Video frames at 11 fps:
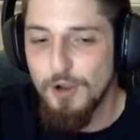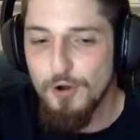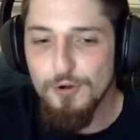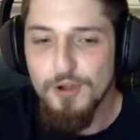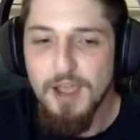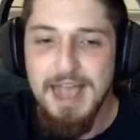
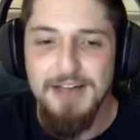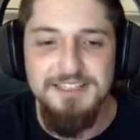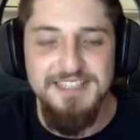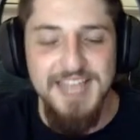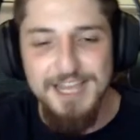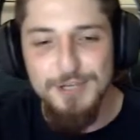No, how
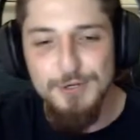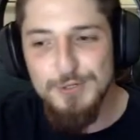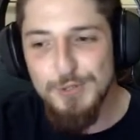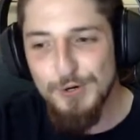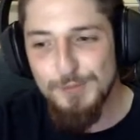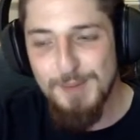dare you
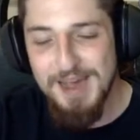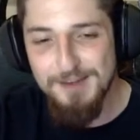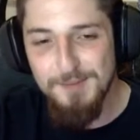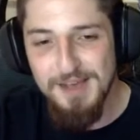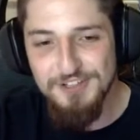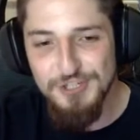talk bad
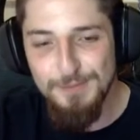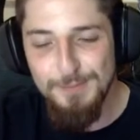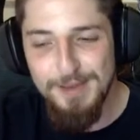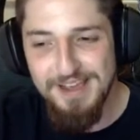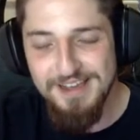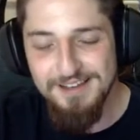about
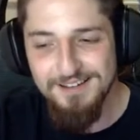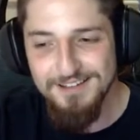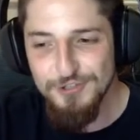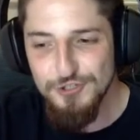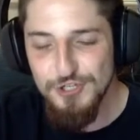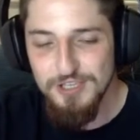Jinbei?
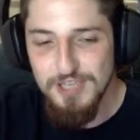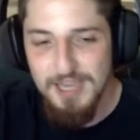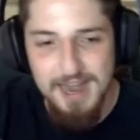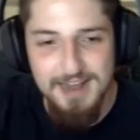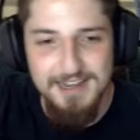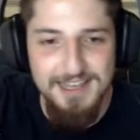Get
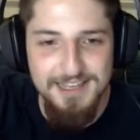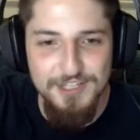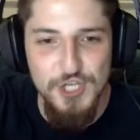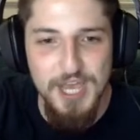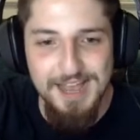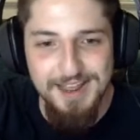out of here,
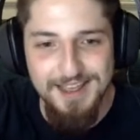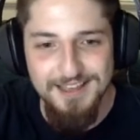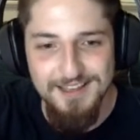Jack.